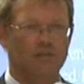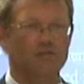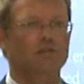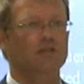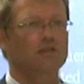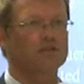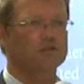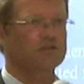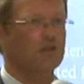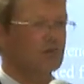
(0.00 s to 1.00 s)
You need
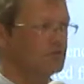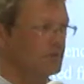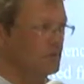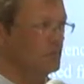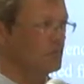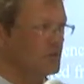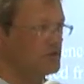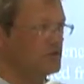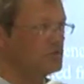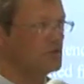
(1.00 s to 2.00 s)
to know which
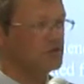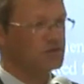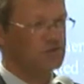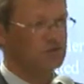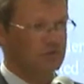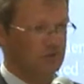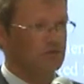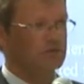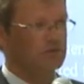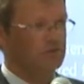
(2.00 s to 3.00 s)
terminology
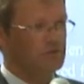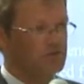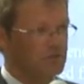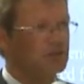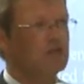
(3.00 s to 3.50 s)
you're using,